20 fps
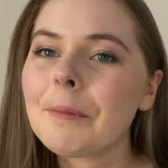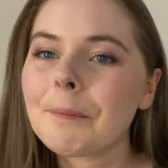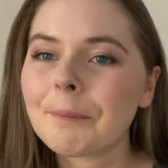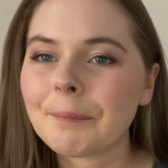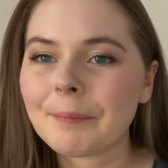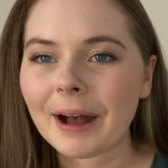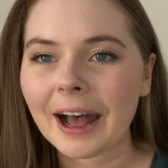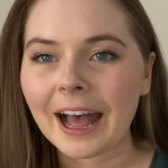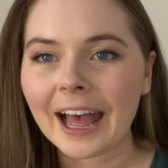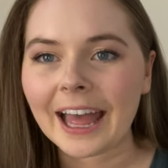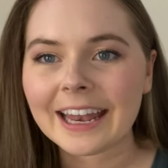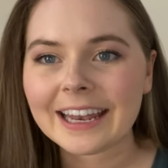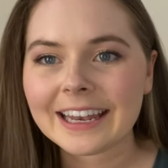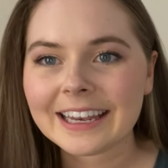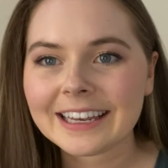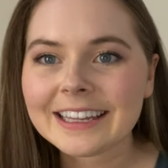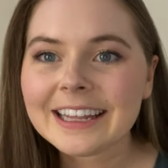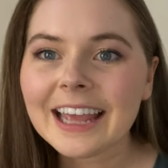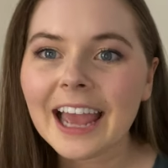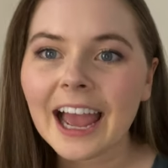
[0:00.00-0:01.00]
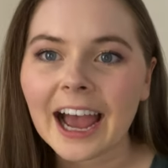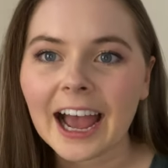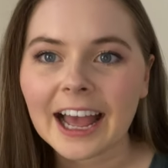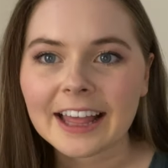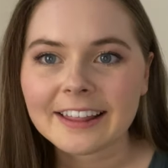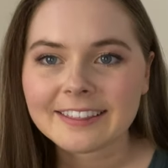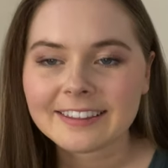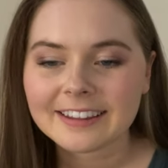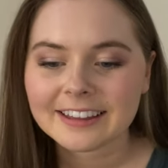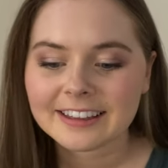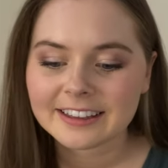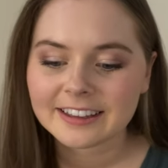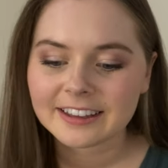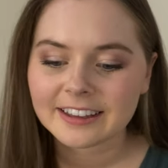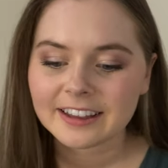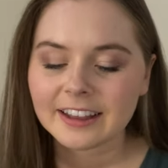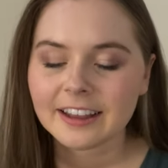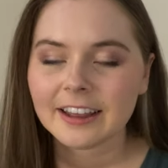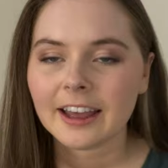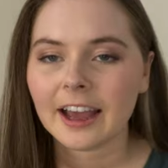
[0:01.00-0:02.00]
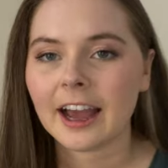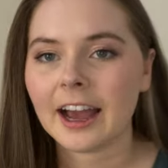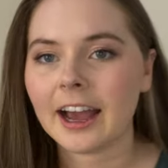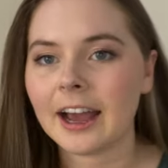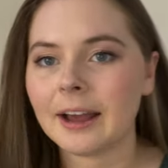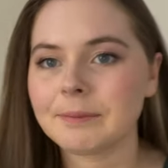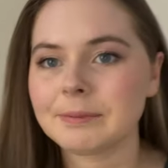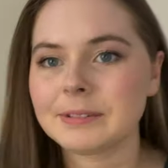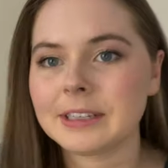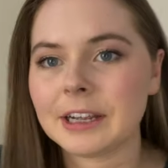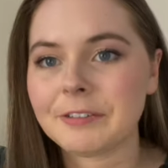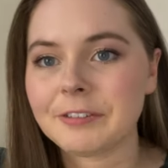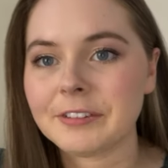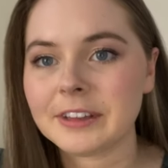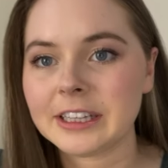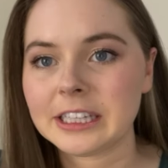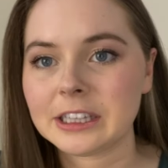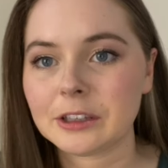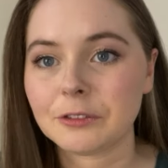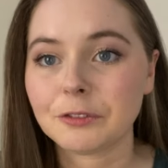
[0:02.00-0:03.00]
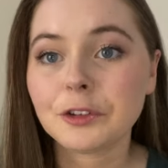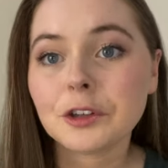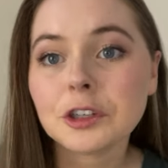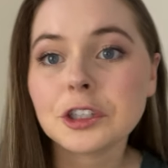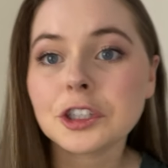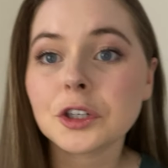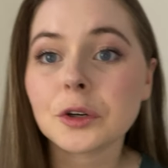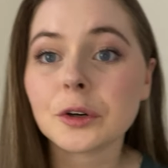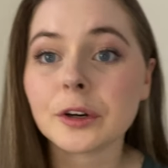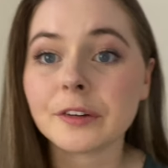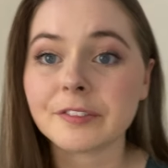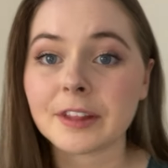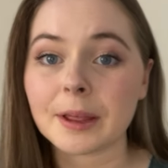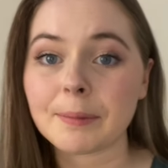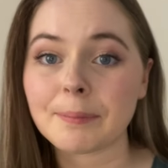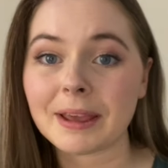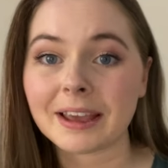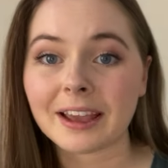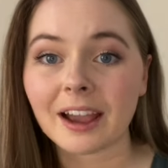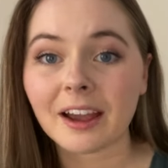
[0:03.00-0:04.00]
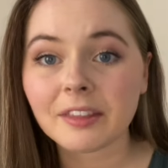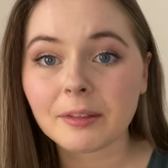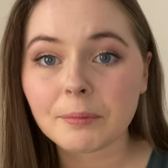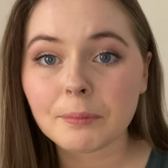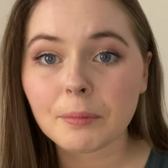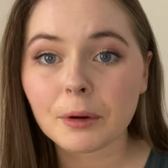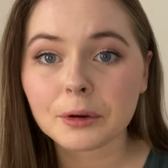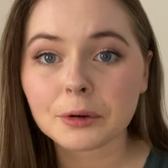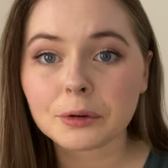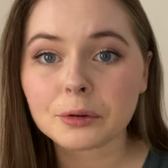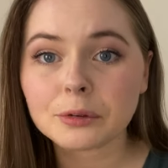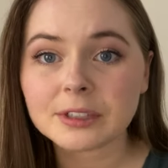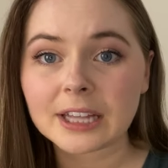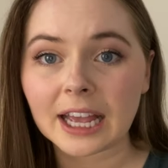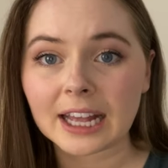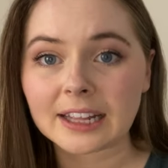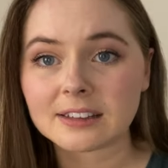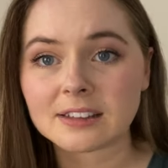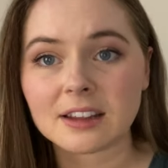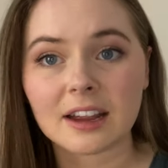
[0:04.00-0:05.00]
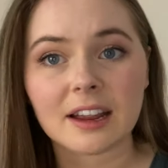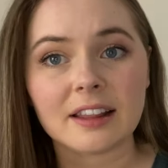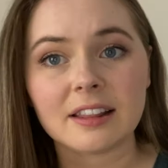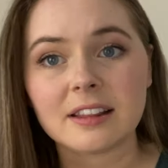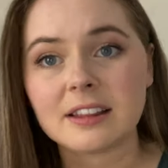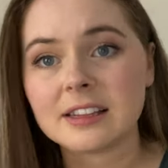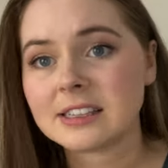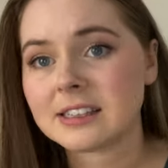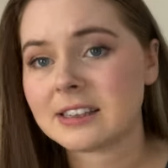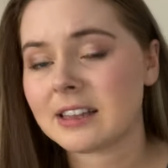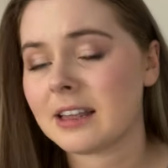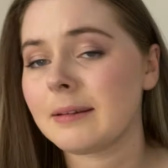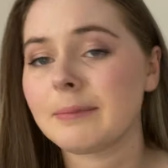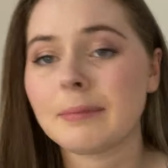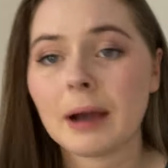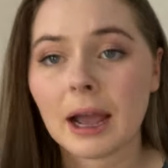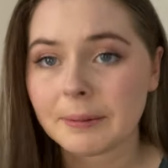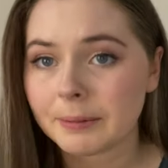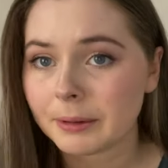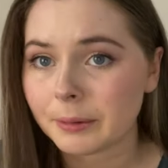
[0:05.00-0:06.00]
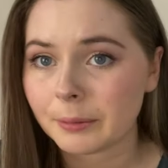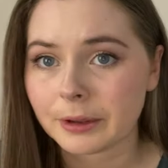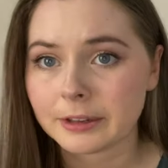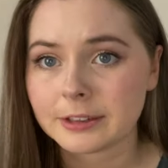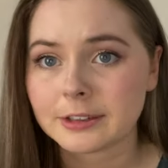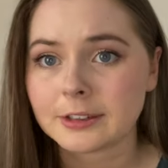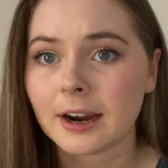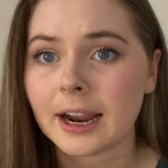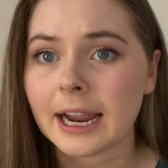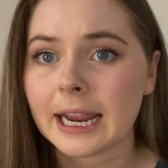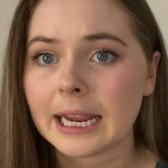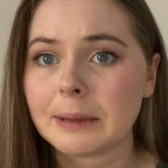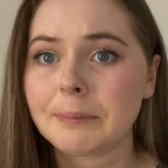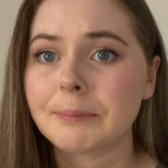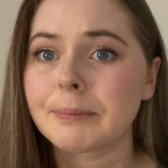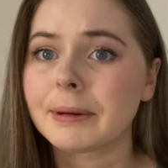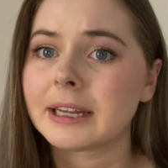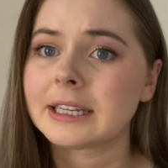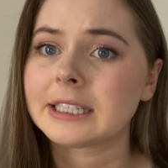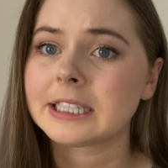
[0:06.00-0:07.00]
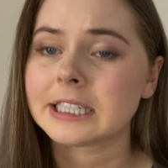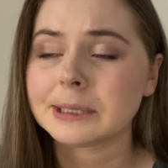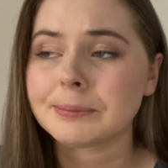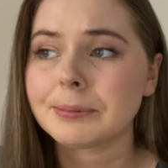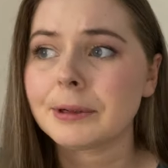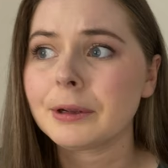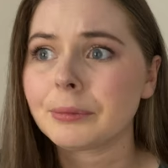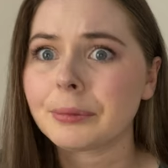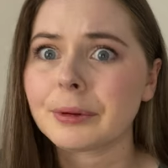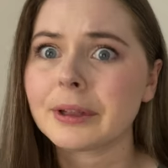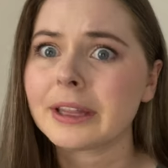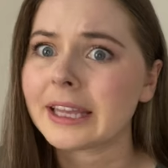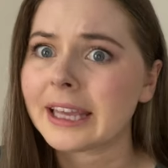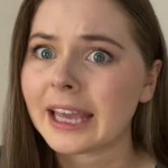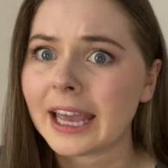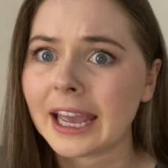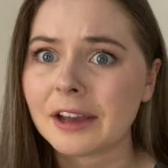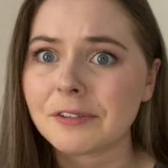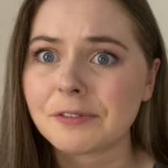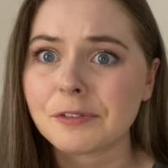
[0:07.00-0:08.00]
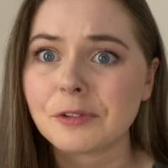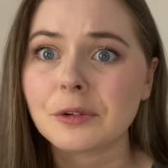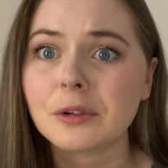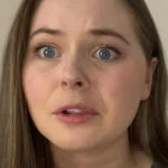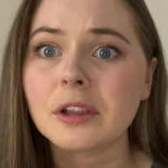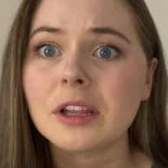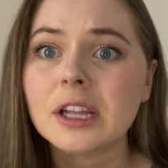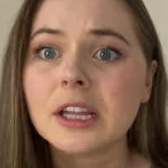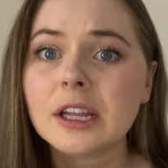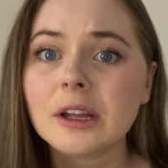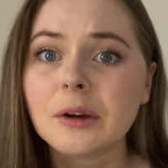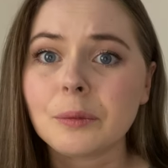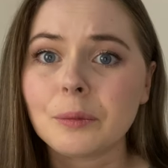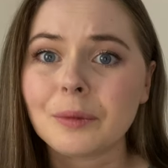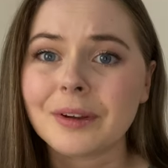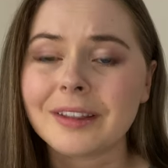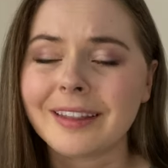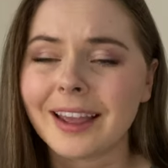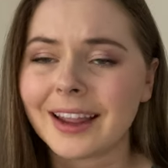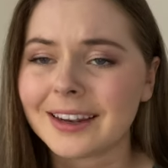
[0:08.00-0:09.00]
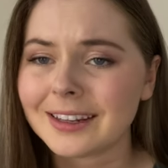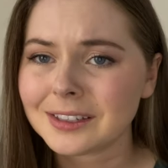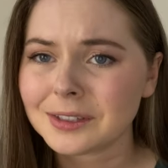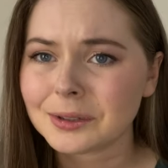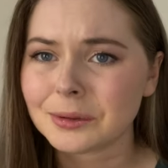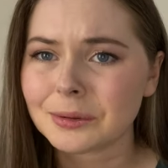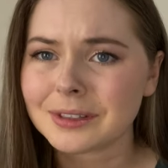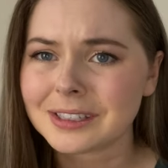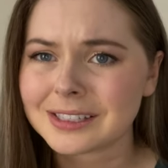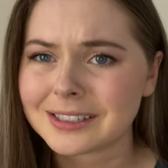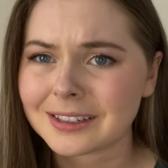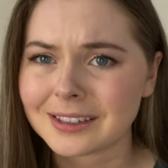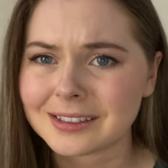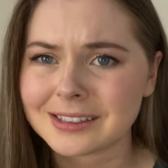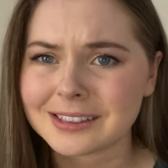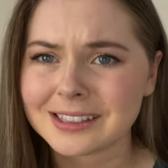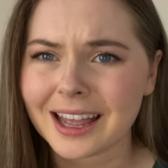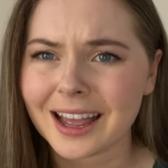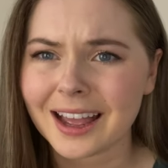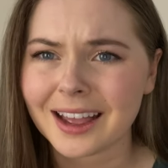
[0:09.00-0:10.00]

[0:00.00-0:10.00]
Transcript: But yeah, I think um, definitely in the future, if they make other models outside of this, they might be worth trying, but just be really careful with any tool that does